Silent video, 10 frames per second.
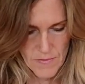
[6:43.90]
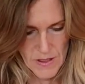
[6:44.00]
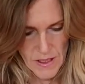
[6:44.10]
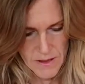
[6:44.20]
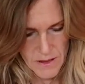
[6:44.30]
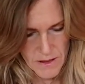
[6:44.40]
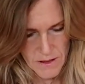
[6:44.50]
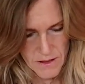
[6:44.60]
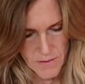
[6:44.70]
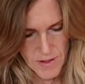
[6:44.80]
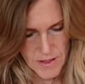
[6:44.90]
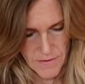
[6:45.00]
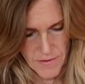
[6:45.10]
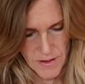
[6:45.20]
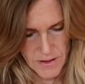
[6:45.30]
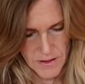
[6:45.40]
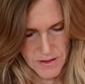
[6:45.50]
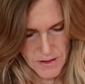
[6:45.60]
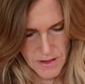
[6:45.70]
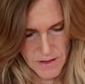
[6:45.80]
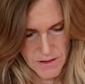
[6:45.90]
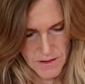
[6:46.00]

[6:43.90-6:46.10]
And it's a little bit different. This is a